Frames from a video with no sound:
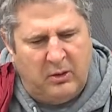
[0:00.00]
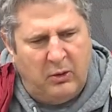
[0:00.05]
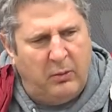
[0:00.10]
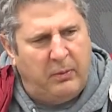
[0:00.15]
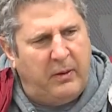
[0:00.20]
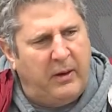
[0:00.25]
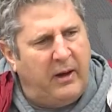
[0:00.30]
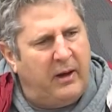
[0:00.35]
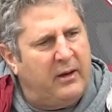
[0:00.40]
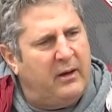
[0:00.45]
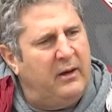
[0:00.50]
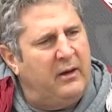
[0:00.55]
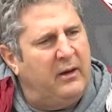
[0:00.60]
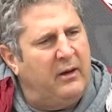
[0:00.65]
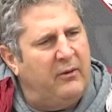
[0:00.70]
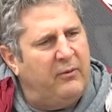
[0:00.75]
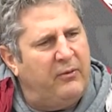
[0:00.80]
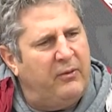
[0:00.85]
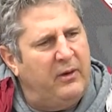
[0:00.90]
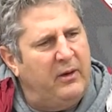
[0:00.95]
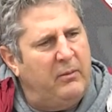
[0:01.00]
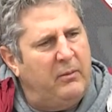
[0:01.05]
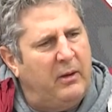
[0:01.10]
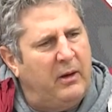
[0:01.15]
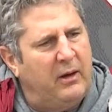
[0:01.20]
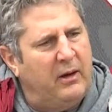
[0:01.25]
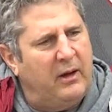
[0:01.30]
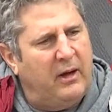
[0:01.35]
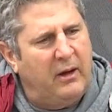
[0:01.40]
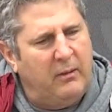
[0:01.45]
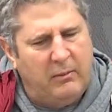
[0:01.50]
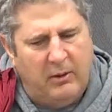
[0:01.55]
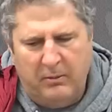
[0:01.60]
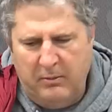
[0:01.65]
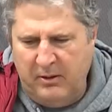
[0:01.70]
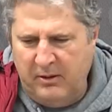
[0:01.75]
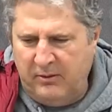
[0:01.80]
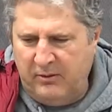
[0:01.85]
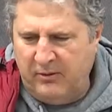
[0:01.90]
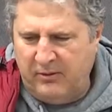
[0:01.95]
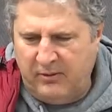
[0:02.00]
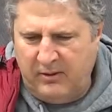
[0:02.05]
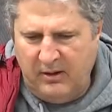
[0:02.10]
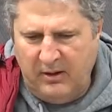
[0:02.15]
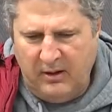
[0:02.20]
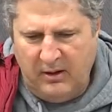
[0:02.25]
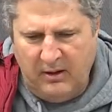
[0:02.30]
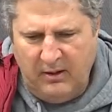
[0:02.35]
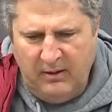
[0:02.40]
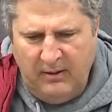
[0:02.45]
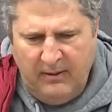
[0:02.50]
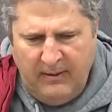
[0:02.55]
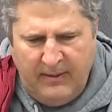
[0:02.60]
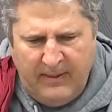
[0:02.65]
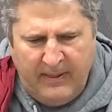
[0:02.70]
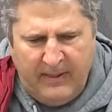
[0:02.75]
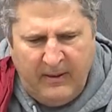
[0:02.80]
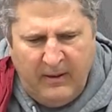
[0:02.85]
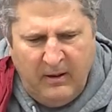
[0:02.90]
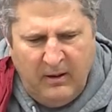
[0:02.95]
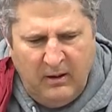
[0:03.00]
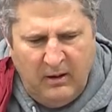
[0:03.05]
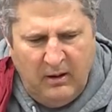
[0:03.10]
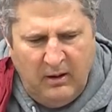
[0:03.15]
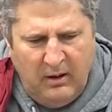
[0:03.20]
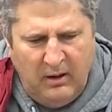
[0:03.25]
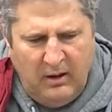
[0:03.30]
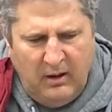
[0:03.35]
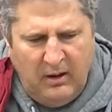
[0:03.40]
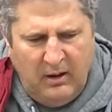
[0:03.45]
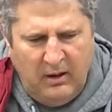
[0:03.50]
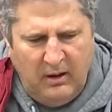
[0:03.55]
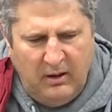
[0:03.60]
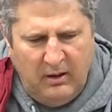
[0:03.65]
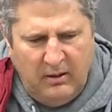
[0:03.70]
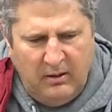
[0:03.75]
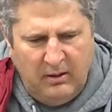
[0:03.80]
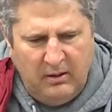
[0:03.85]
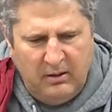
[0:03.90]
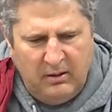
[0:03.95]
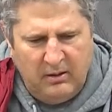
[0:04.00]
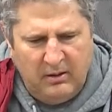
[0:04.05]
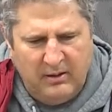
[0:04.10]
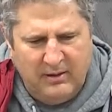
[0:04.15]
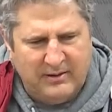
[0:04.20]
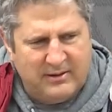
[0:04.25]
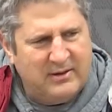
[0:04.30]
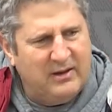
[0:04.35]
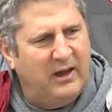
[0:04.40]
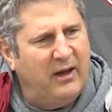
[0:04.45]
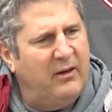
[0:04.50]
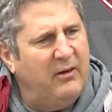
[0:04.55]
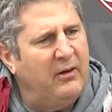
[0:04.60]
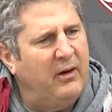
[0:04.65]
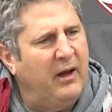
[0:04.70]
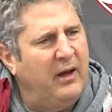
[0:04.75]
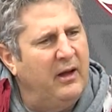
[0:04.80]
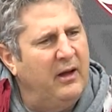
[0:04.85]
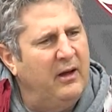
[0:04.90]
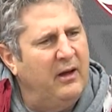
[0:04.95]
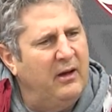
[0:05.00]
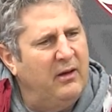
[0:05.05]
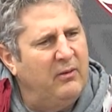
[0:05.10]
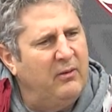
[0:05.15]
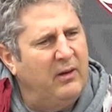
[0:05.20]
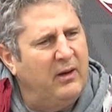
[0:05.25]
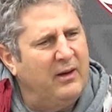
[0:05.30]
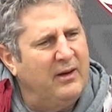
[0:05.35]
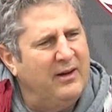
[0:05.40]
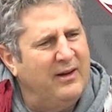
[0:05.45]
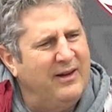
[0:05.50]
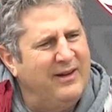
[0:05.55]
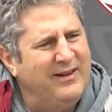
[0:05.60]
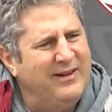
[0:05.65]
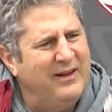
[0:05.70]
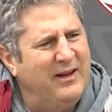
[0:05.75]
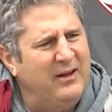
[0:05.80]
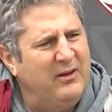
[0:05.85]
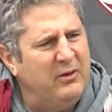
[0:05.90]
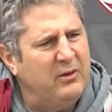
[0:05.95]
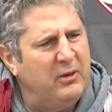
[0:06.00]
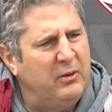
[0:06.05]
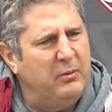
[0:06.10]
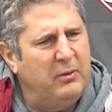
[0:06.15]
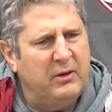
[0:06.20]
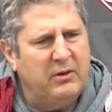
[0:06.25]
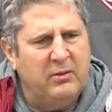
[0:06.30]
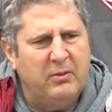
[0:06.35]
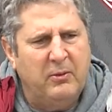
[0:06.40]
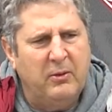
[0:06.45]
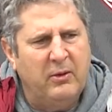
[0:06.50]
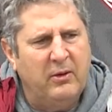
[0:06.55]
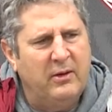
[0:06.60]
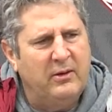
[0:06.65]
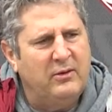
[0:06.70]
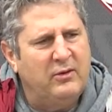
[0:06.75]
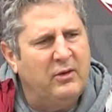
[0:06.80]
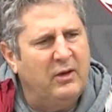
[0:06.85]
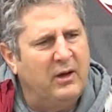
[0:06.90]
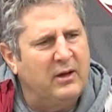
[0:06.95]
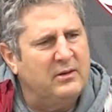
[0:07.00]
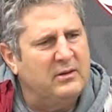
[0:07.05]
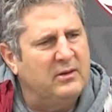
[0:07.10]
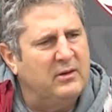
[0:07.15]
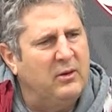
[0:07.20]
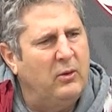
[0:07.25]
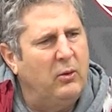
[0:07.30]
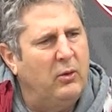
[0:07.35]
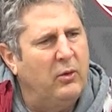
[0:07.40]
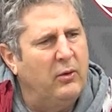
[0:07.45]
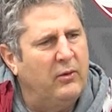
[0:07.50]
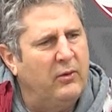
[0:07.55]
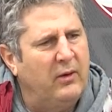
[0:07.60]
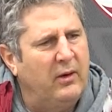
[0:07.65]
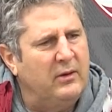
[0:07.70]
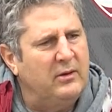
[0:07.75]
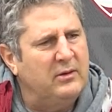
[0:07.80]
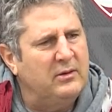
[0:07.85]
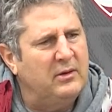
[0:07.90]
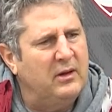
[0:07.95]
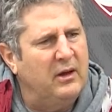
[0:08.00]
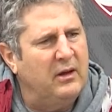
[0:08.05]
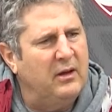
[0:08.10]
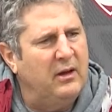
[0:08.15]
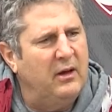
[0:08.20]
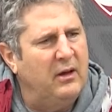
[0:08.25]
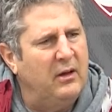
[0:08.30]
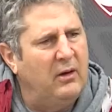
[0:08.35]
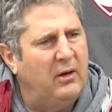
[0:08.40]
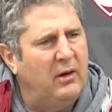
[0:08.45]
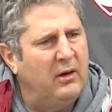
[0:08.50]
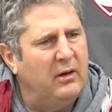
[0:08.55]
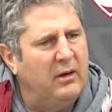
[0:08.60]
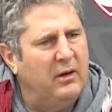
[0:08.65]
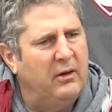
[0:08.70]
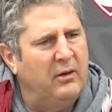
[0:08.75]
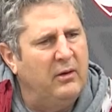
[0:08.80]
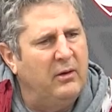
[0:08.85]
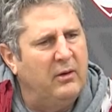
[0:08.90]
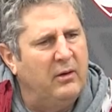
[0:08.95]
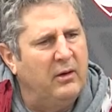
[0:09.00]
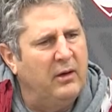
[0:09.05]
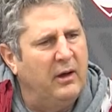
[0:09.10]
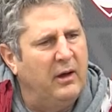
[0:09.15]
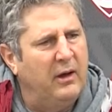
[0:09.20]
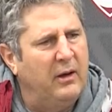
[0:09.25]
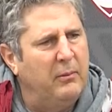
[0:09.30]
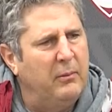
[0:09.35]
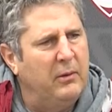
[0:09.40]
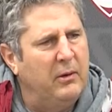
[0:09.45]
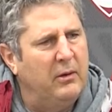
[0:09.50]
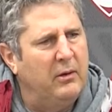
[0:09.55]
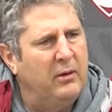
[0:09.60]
back and get film on a game I'm interested in. The Saturday of, I don't do much more than check scores. I kind of lock into our game.